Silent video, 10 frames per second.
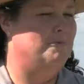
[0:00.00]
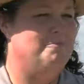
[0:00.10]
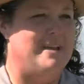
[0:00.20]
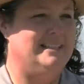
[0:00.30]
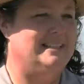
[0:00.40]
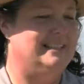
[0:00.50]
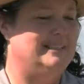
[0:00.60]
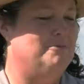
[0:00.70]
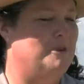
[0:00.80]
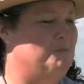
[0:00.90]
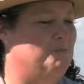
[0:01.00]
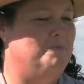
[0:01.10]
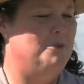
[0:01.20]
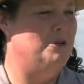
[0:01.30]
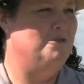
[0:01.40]
makes this
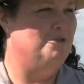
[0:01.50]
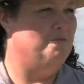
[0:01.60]
beautiful